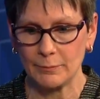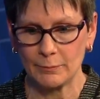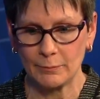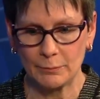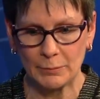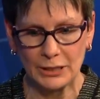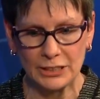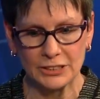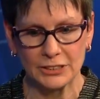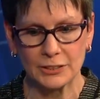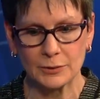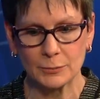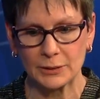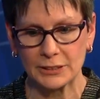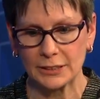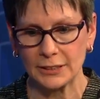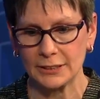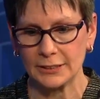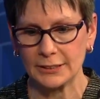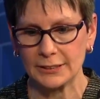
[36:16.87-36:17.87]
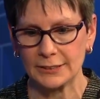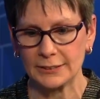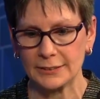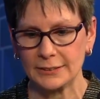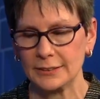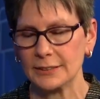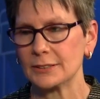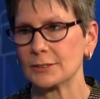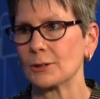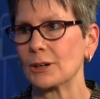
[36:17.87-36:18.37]
patients with kidney
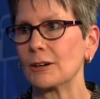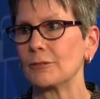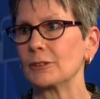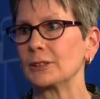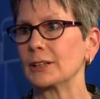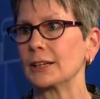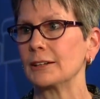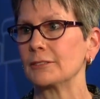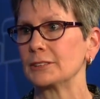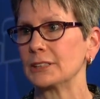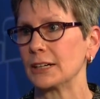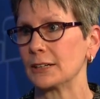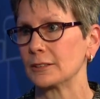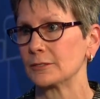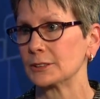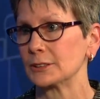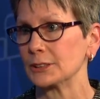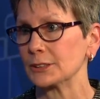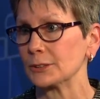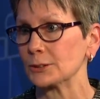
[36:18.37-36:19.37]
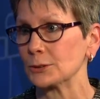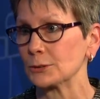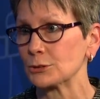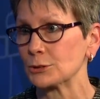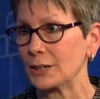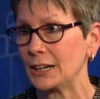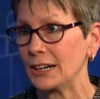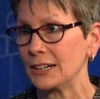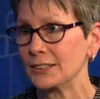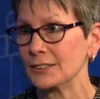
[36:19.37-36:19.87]
disease are often left out of clinical
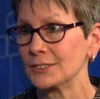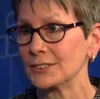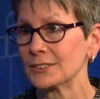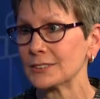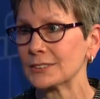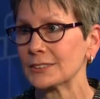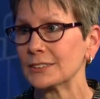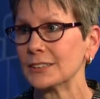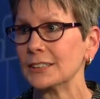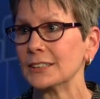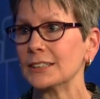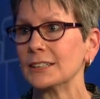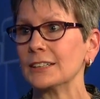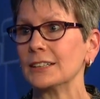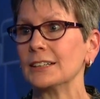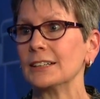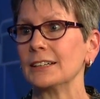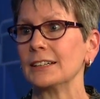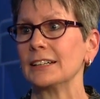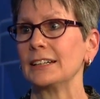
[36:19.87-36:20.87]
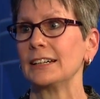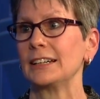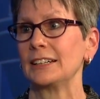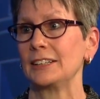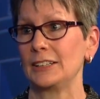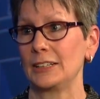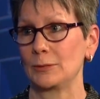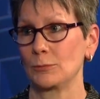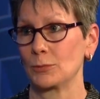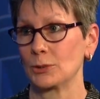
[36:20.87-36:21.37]
trials. And
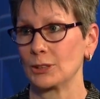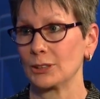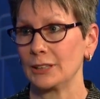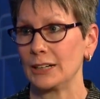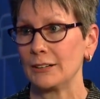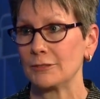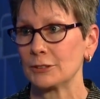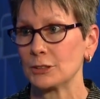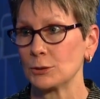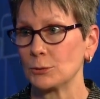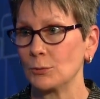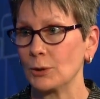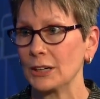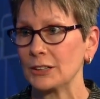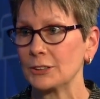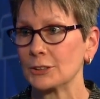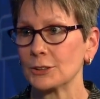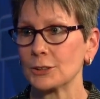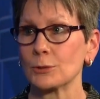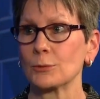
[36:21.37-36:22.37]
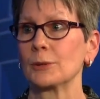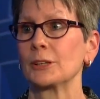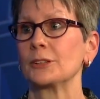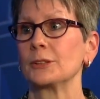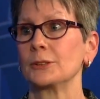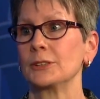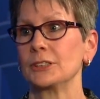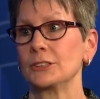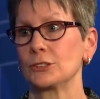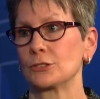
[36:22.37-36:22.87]
then we're left to wonder whether
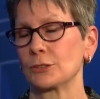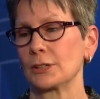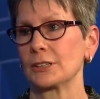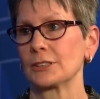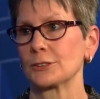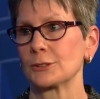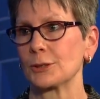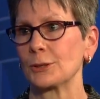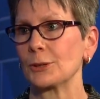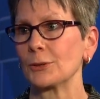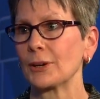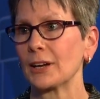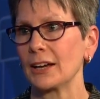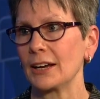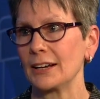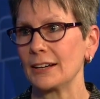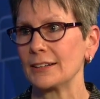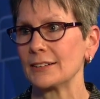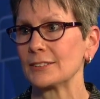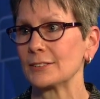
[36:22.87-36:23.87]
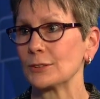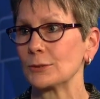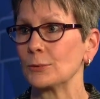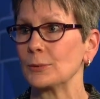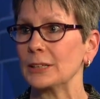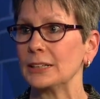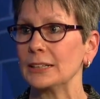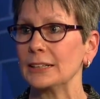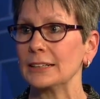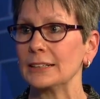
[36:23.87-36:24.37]
these drugs are okay. So
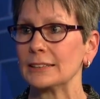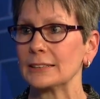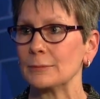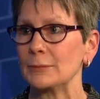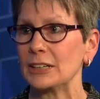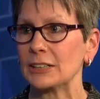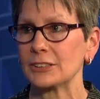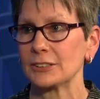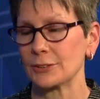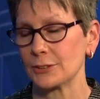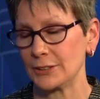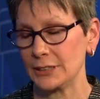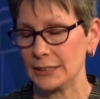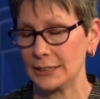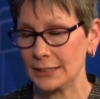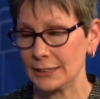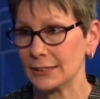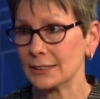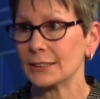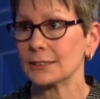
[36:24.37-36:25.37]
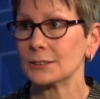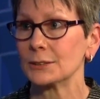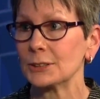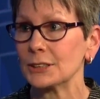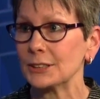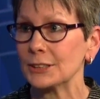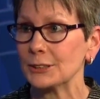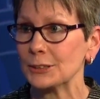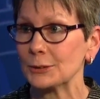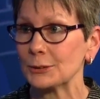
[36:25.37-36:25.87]
we need to make sure they get
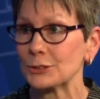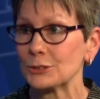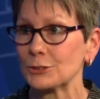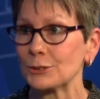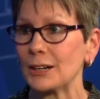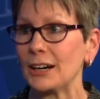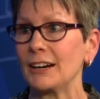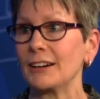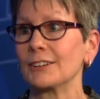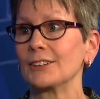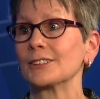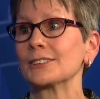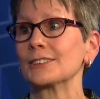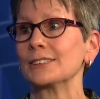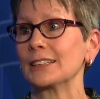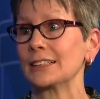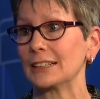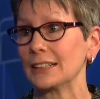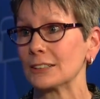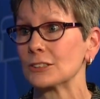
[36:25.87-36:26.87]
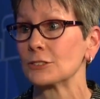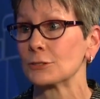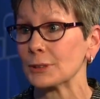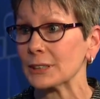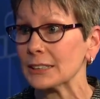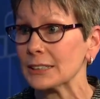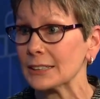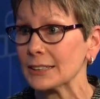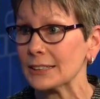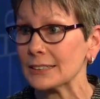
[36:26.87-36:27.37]
included in those trials and they get
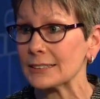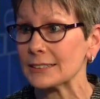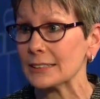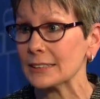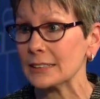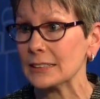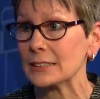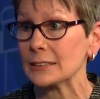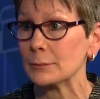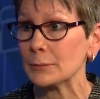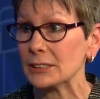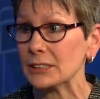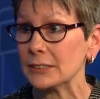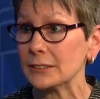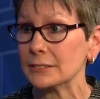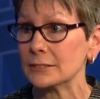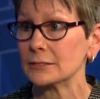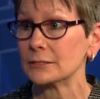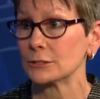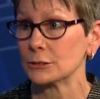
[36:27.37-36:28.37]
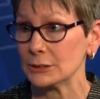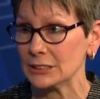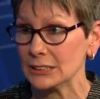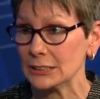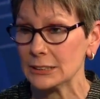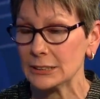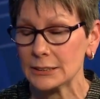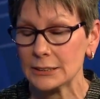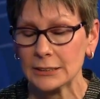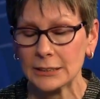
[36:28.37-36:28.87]
treated as they need to be treated.